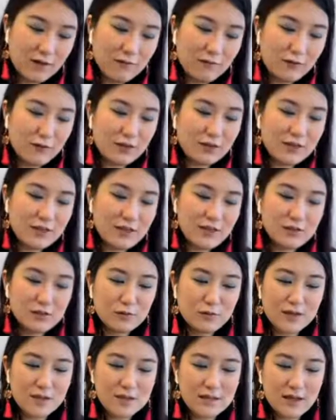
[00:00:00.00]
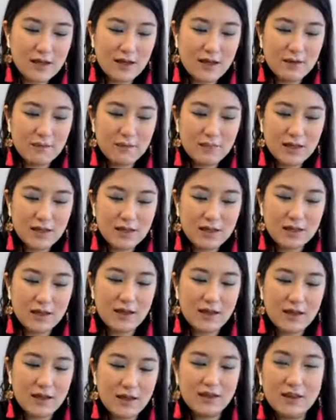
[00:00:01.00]
For these ones that I
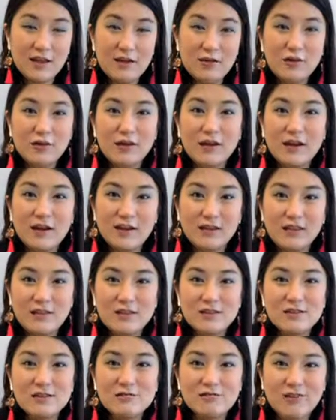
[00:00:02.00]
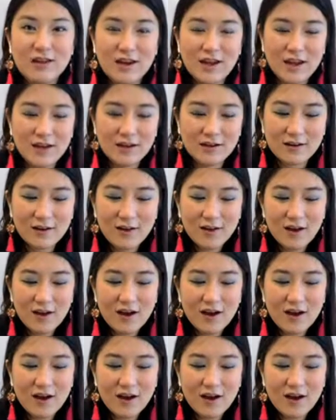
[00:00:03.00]
made that look like this, right?